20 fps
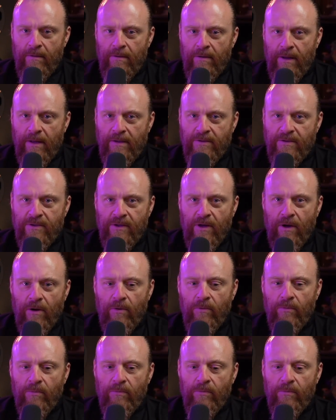And
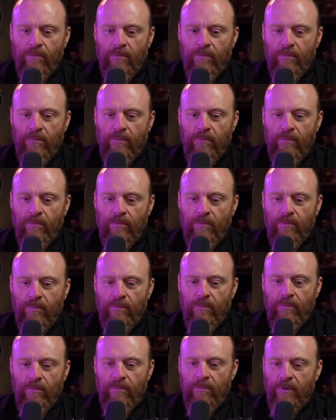so,
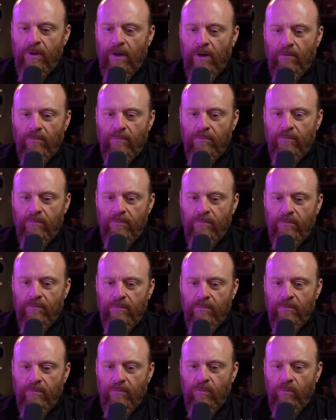you know,
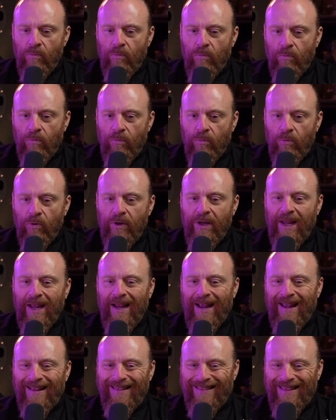
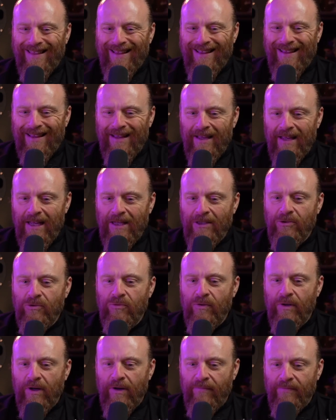looking at the
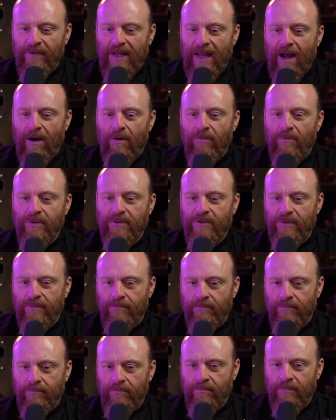history of
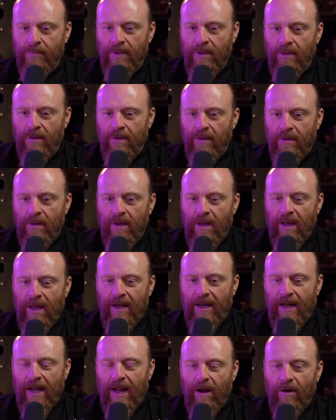Taoism
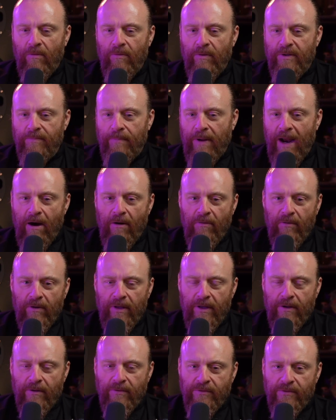and how it
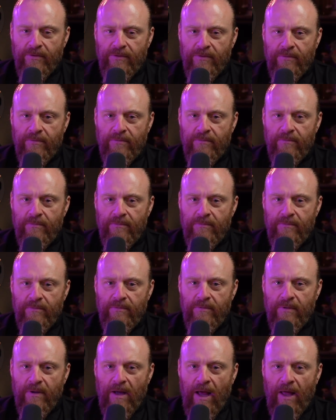parallels
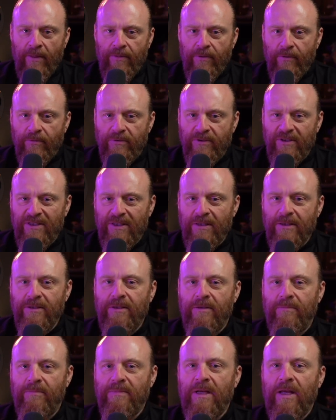other
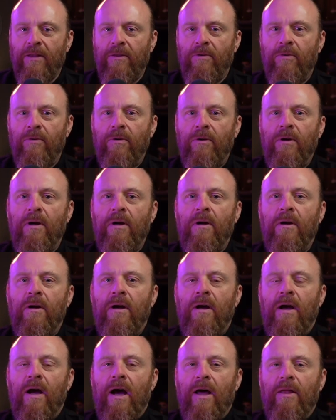systems, other,
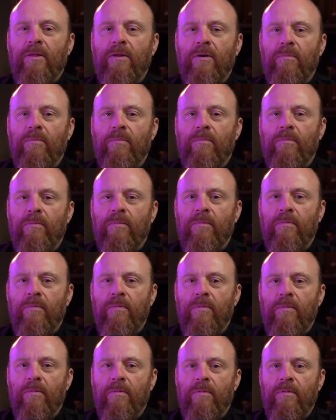other,
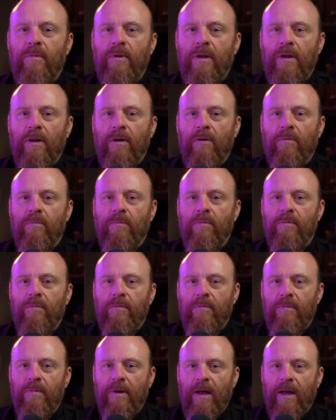you know,
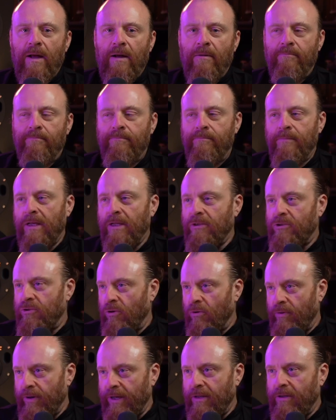um,
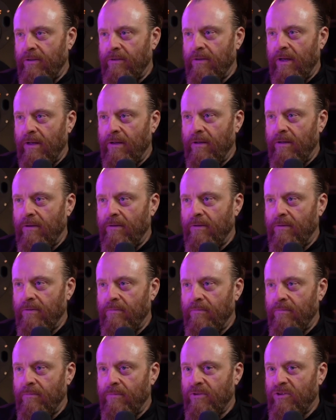historic uh,
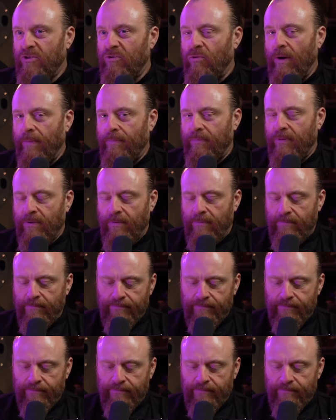script